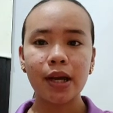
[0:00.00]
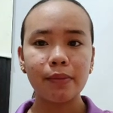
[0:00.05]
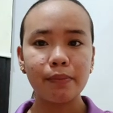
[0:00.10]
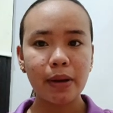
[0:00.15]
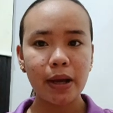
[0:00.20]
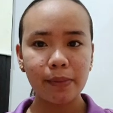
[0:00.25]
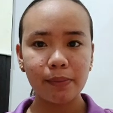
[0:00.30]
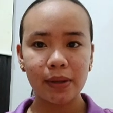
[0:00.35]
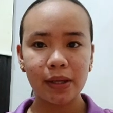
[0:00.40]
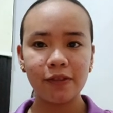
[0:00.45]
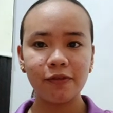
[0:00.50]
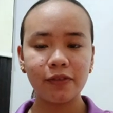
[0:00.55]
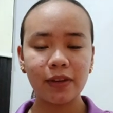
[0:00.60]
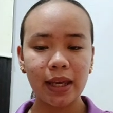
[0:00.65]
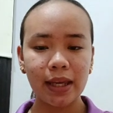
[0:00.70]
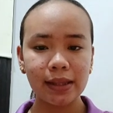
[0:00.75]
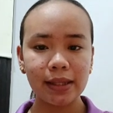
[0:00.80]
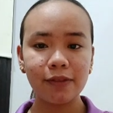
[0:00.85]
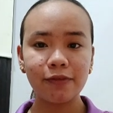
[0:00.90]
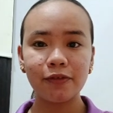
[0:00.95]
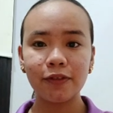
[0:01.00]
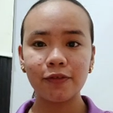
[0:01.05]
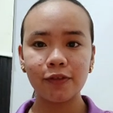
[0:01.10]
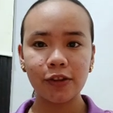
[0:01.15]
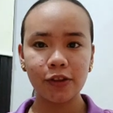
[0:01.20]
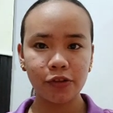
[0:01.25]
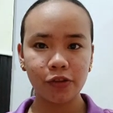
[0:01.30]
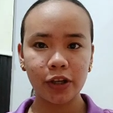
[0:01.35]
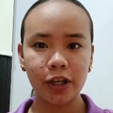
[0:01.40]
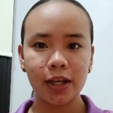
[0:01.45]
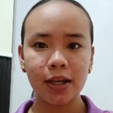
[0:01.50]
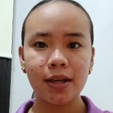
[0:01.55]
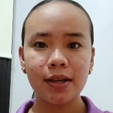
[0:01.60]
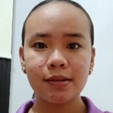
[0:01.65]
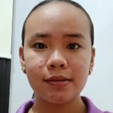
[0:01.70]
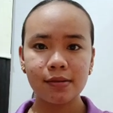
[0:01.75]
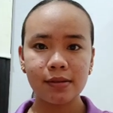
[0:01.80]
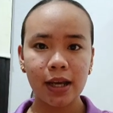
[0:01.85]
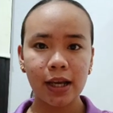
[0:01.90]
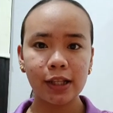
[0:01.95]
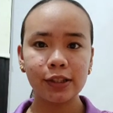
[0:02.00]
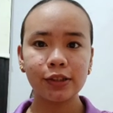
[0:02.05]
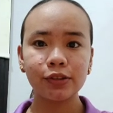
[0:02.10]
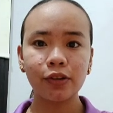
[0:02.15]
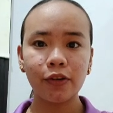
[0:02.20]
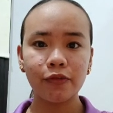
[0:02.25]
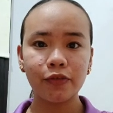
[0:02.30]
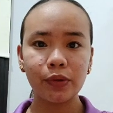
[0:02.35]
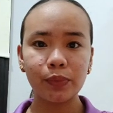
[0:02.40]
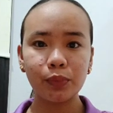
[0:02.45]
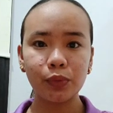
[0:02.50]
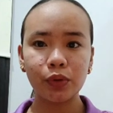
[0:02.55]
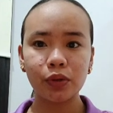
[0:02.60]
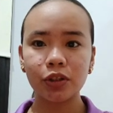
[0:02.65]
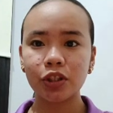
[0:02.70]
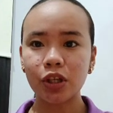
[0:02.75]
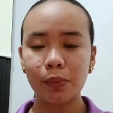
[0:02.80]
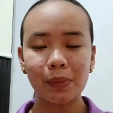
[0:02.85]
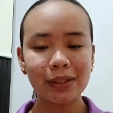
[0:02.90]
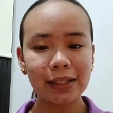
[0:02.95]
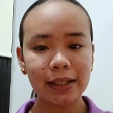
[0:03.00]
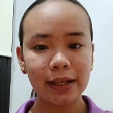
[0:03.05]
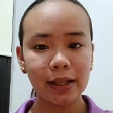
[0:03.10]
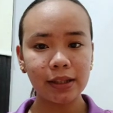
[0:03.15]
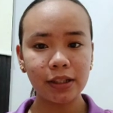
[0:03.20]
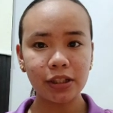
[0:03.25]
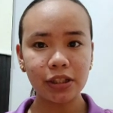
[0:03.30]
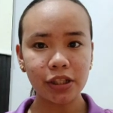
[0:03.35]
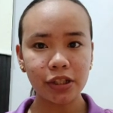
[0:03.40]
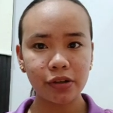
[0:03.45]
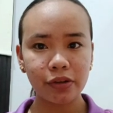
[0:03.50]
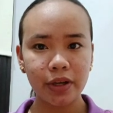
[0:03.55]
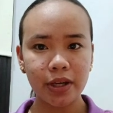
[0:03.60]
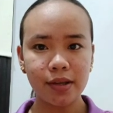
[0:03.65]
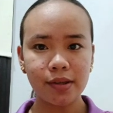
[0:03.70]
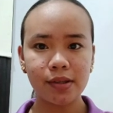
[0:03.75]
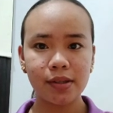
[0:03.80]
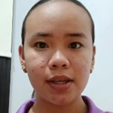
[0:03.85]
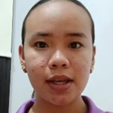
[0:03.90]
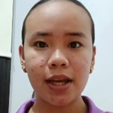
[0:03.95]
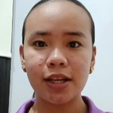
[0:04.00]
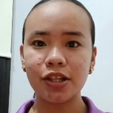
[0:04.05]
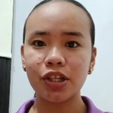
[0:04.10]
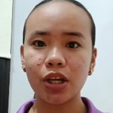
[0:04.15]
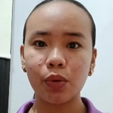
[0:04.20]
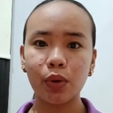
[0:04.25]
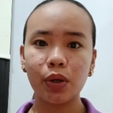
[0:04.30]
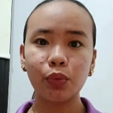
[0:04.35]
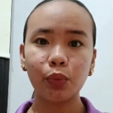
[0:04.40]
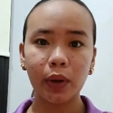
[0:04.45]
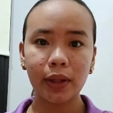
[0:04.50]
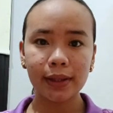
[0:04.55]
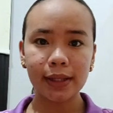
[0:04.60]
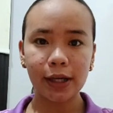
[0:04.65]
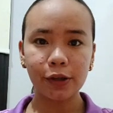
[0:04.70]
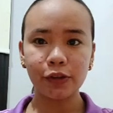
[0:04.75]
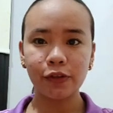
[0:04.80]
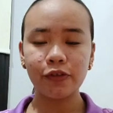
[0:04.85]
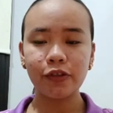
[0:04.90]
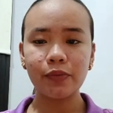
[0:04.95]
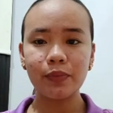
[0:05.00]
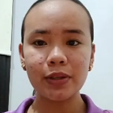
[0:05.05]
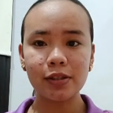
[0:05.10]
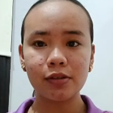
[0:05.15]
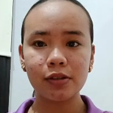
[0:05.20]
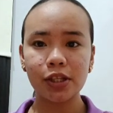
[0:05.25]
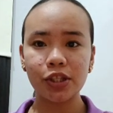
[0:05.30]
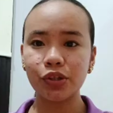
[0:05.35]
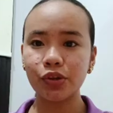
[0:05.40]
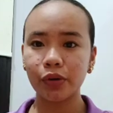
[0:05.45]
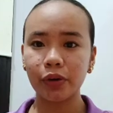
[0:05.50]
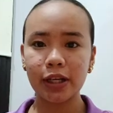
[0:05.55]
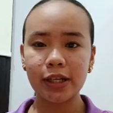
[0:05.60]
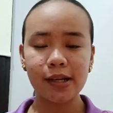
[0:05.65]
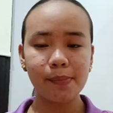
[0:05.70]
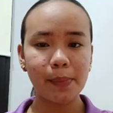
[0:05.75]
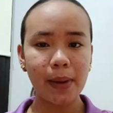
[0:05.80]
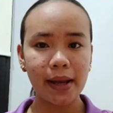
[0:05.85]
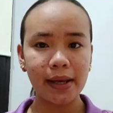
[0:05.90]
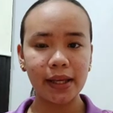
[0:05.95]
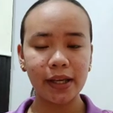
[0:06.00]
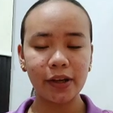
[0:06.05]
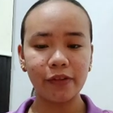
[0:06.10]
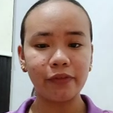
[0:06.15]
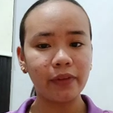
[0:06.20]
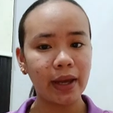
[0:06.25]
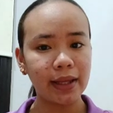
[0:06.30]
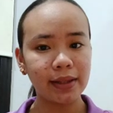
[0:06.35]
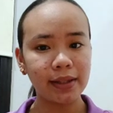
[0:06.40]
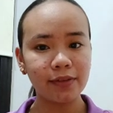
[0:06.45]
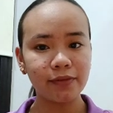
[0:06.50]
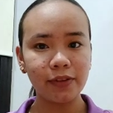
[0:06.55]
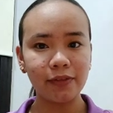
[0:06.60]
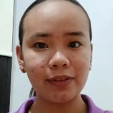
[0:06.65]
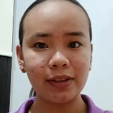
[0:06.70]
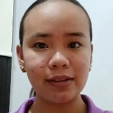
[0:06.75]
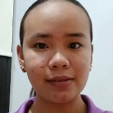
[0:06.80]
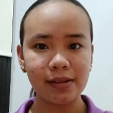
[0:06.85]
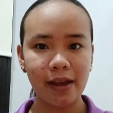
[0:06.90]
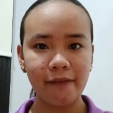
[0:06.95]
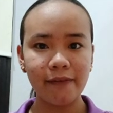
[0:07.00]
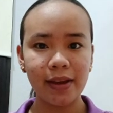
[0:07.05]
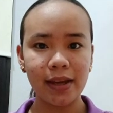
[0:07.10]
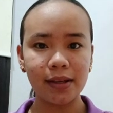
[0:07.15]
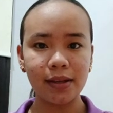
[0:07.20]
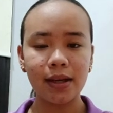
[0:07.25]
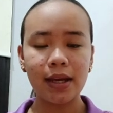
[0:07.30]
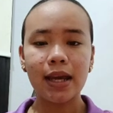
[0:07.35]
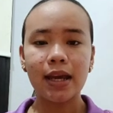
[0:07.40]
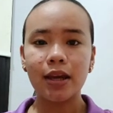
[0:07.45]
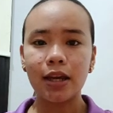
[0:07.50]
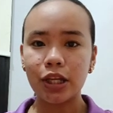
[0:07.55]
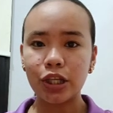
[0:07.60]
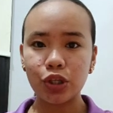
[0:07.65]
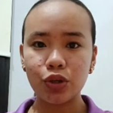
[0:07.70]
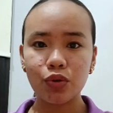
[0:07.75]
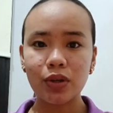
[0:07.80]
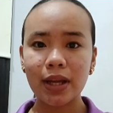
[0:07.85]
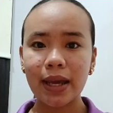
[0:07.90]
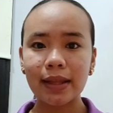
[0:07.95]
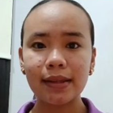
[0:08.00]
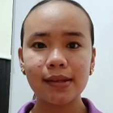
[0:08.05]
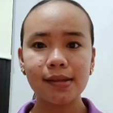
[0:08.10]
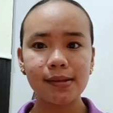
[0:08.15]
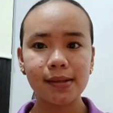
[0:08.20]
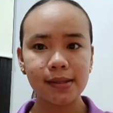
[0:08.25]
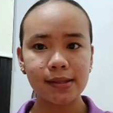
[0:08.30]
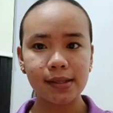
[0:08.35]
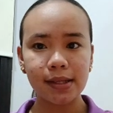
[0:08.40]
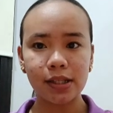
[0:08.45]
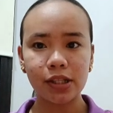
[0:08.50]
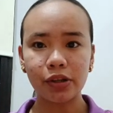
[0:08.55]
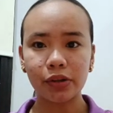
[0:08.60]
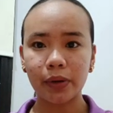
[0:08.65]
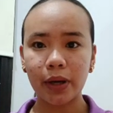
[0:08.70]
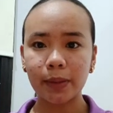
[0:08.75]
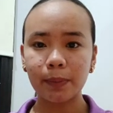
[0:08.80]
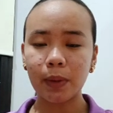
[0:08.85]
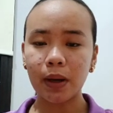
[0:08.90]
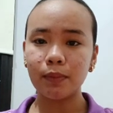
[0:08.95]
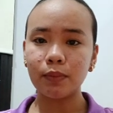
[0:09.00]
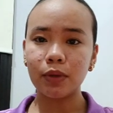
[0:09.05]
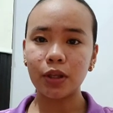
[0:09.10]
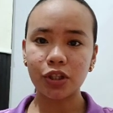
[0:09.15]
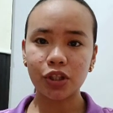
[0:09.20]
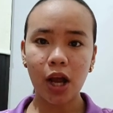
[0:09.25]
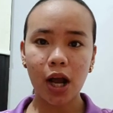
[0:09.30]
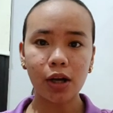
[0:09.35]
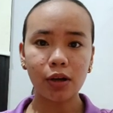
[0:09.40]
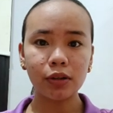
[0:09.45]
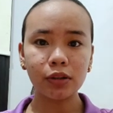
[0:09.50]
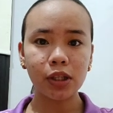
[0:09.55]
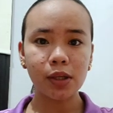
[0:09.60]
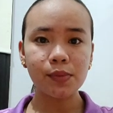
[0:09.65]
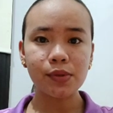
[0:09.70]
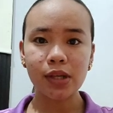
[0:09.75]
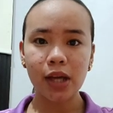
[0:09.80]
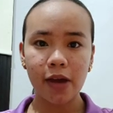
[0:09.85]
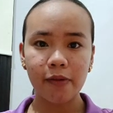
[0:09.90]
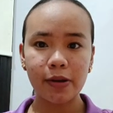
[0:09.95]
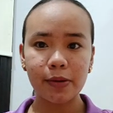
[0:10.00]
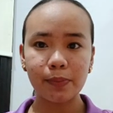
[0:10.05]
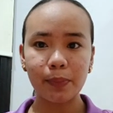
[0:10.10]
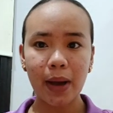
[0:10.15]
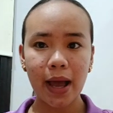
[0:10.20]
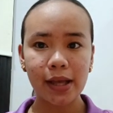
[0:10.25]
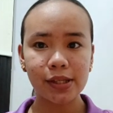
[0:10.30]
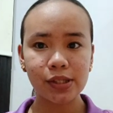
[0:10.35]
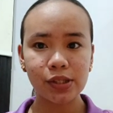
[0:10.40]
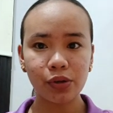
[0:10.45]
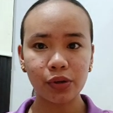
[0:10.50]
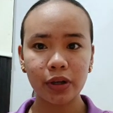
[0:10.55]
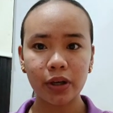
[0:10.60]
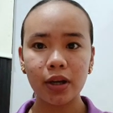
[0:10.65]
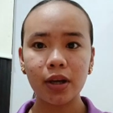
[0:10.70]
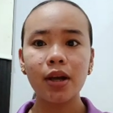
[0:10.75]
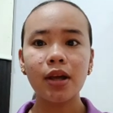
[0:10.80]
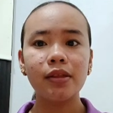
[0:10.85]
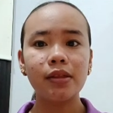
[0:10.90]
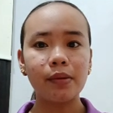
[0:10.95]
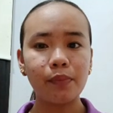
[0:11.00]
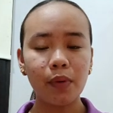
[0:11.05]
By mid-1853, sales of the book dramatically decreased, and Jewett went out of the business during the Panic of 1857. In June 1860, the Wright published Uncle Tom's Cabin passed through the